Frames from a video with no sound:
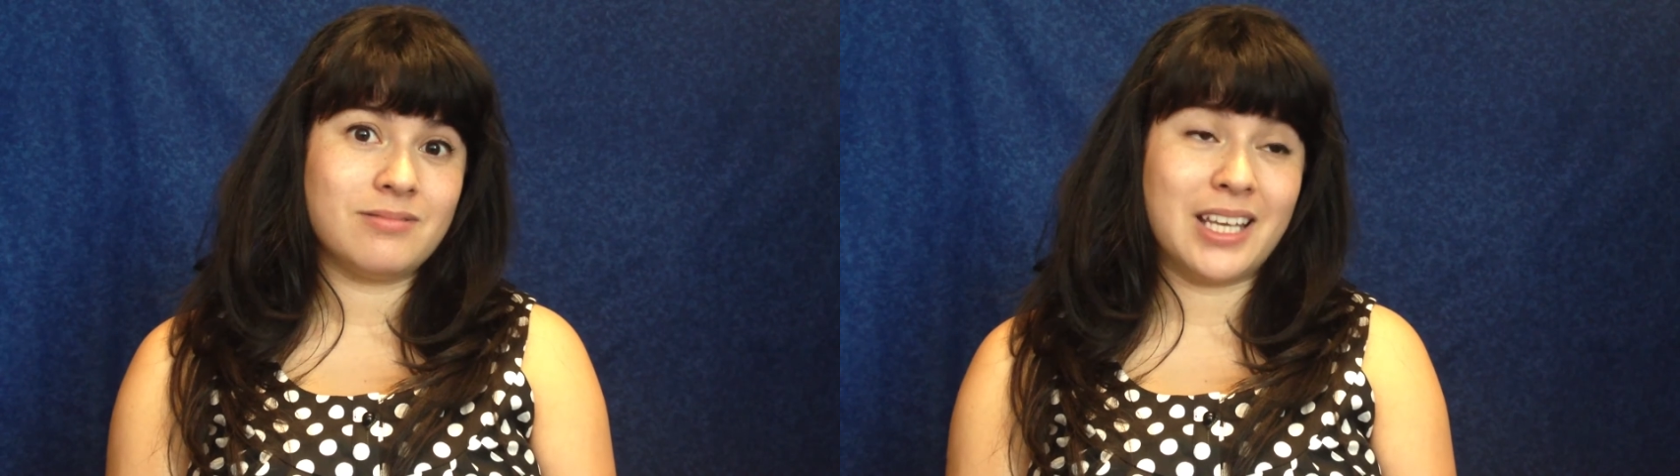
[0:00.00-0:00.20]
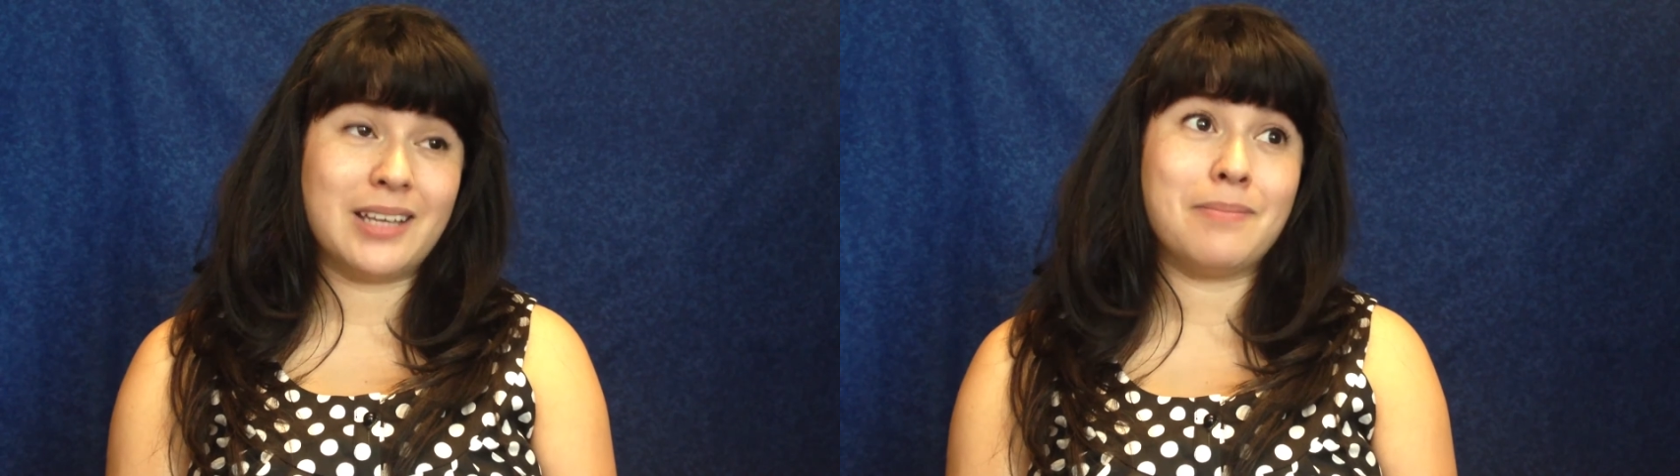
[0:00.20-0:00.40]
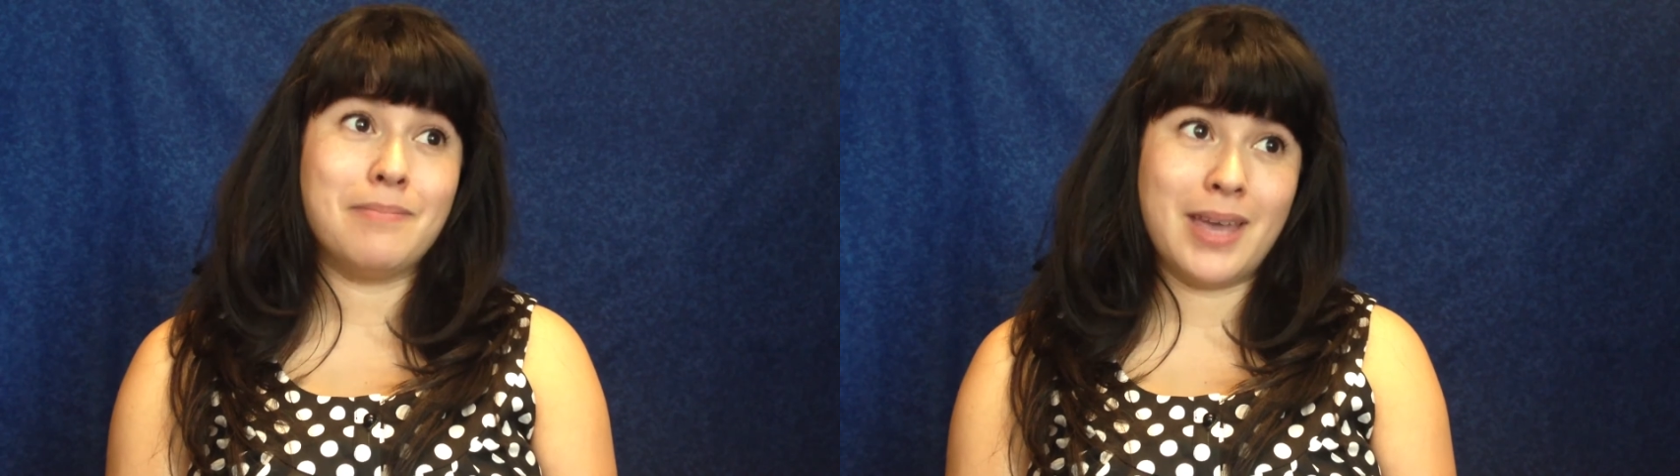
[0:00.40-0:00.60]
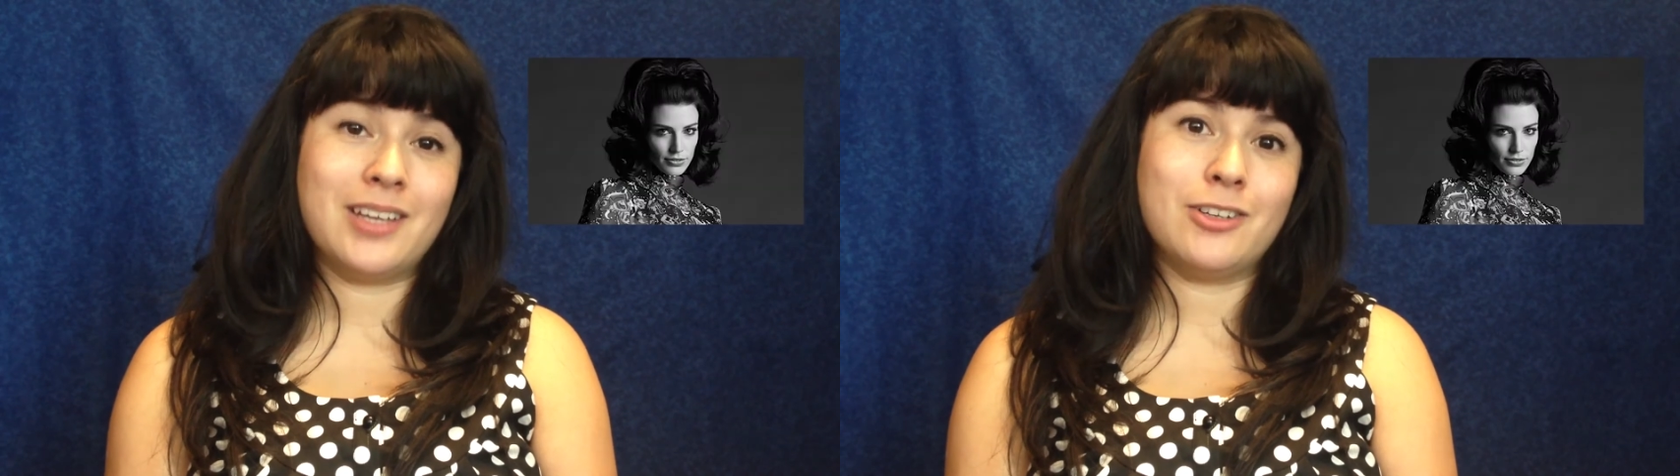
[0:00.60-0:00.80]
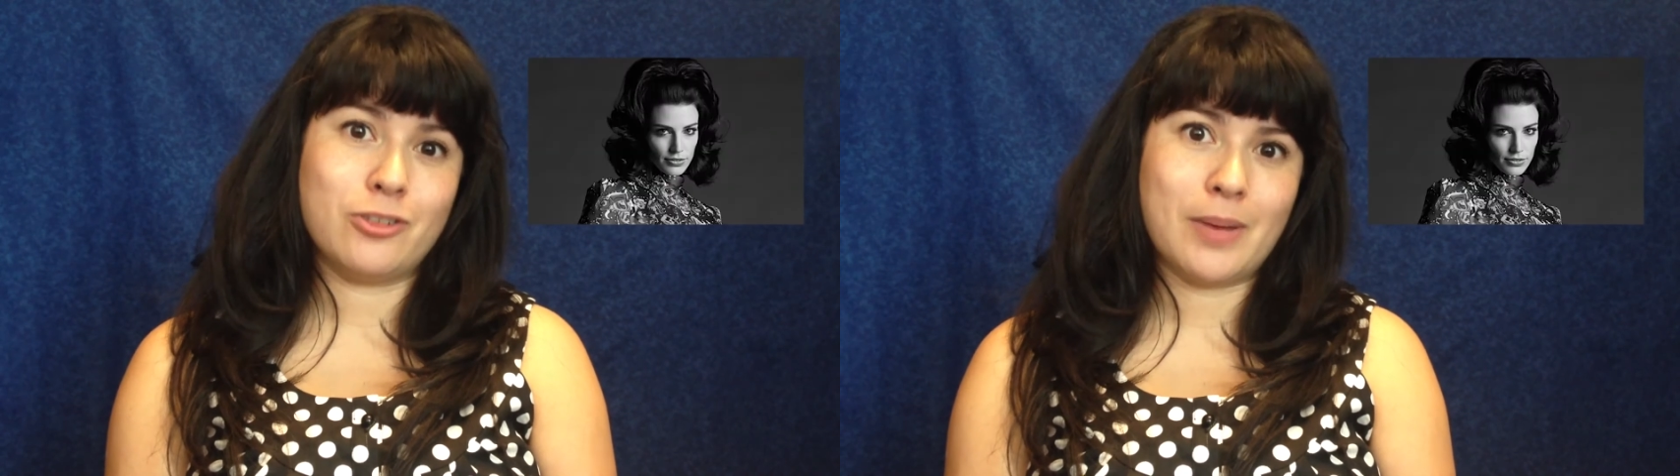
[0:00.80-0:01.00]
Like
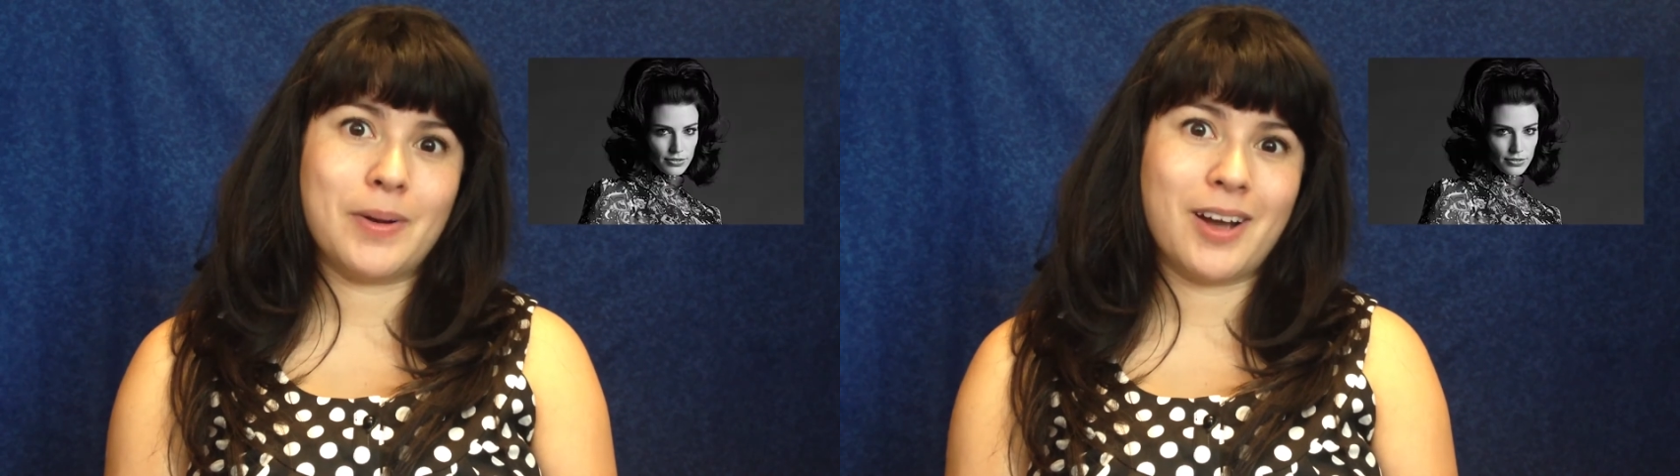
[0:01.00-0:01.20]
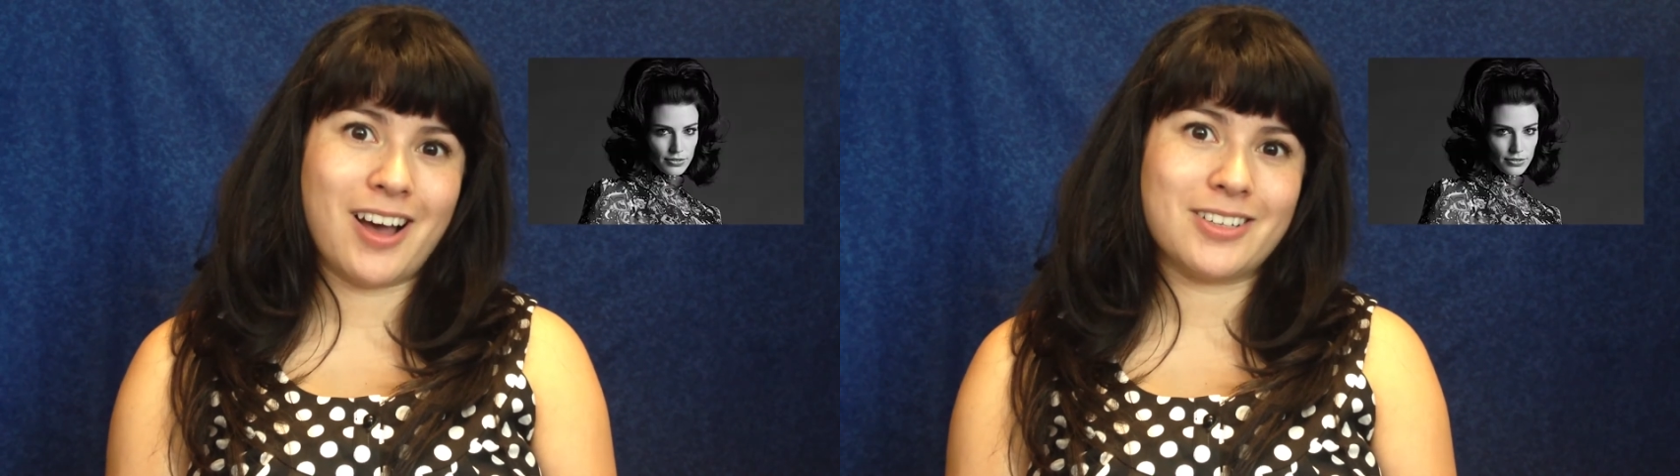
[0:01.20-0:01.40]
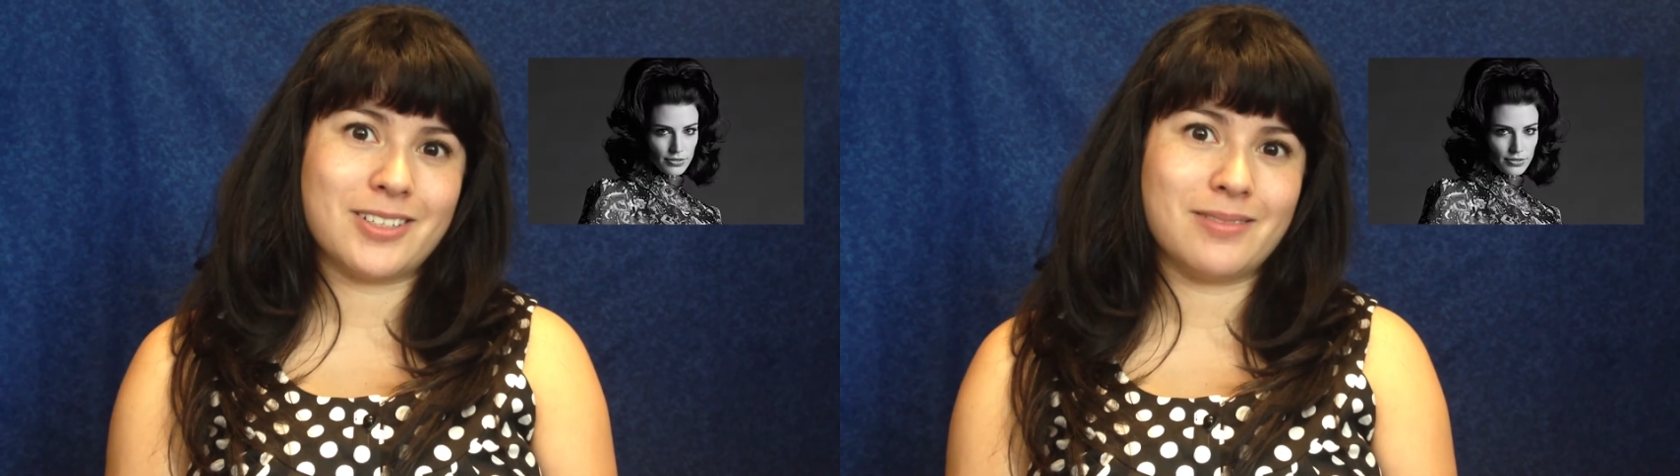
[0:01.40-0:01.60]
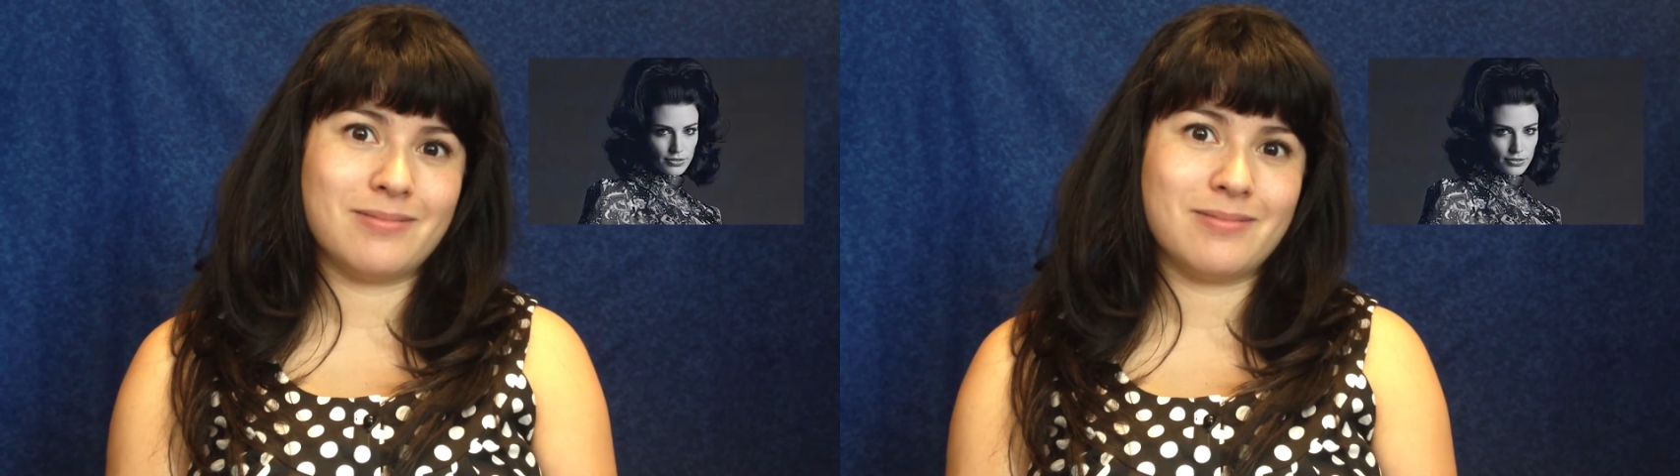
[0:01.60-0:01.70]
Megan Draper hot.